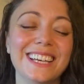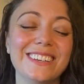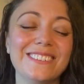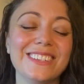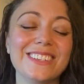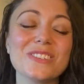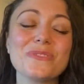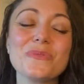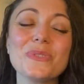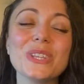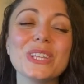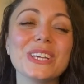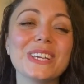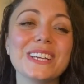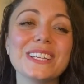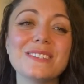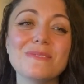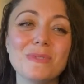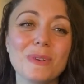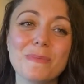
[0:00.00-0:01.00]
It feels really
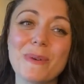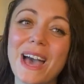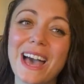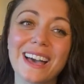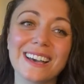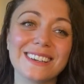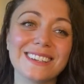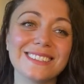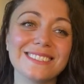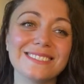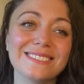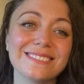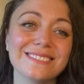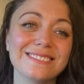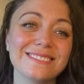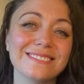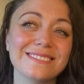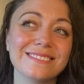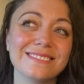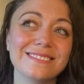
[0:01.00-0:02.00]
good to be back,
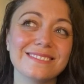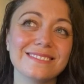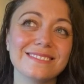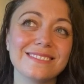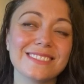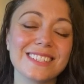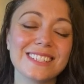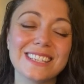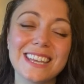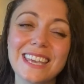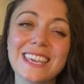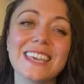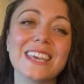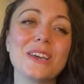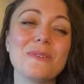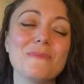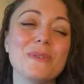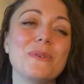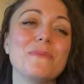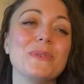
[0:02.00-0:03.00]
just
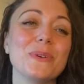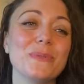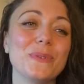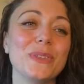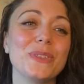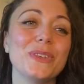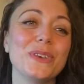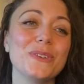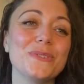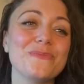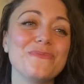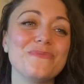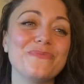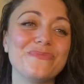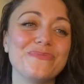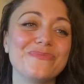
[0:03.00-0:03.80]
taking a moment with you.